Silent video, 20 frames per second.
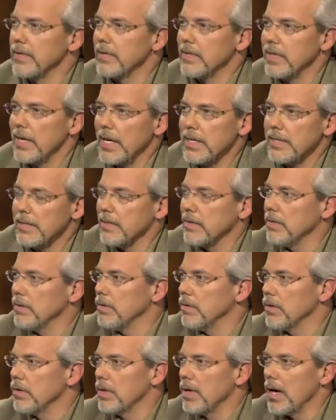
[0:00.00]

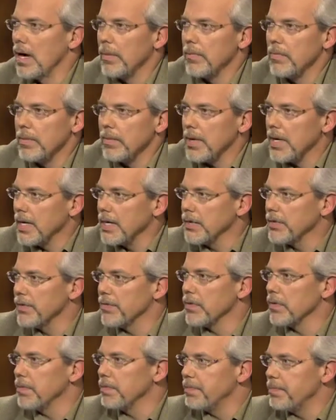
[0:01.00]
intestinal compromise
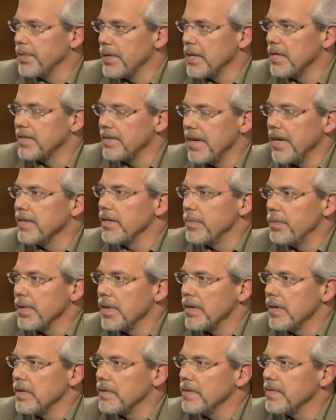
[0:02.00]
for extended
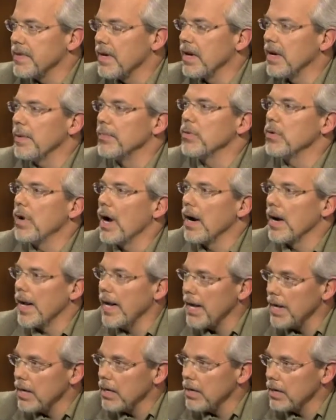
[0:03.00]
periods of time? Are
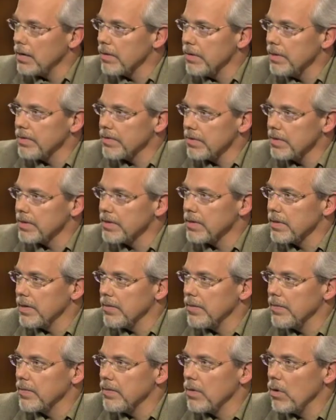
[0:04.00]
they increased risk
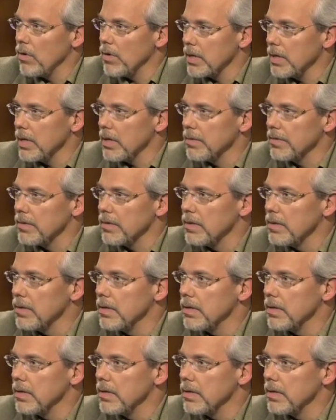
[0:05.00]
of colon cancer?